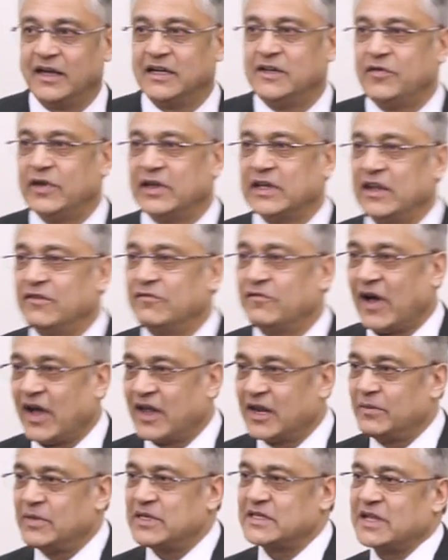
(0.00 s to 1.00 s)
difficult
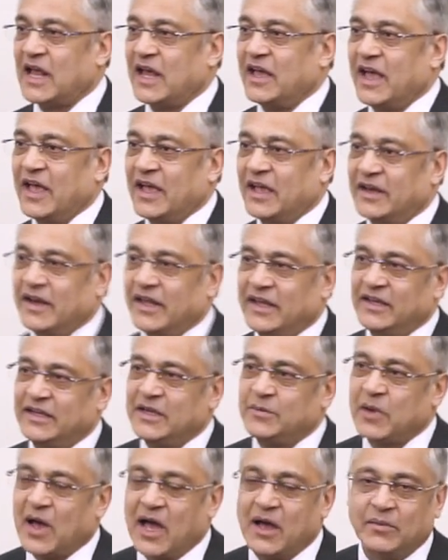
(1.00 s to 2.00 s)
environments like A&E
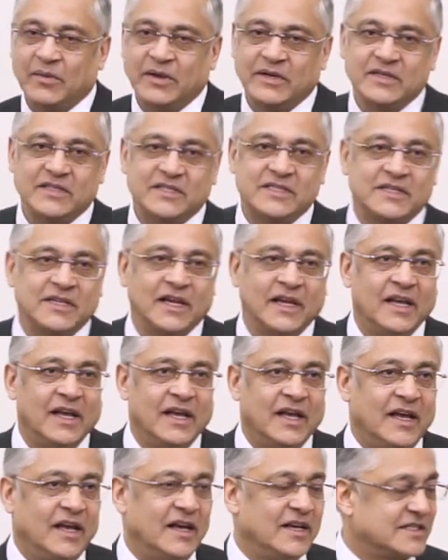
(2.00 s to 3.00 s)
departments,
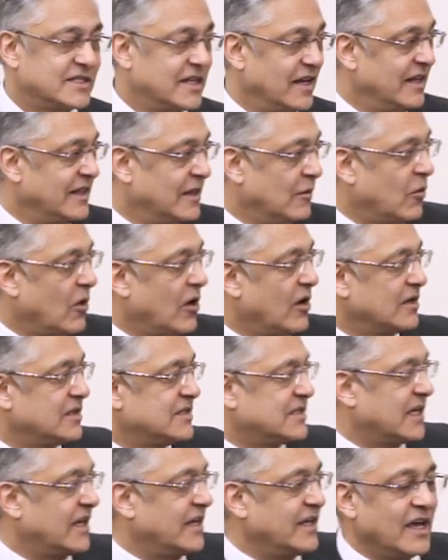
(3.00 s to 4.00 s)
certainly in the
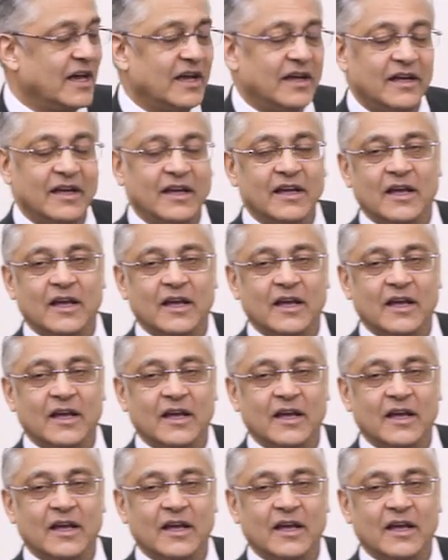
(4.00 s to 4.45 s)
wards here.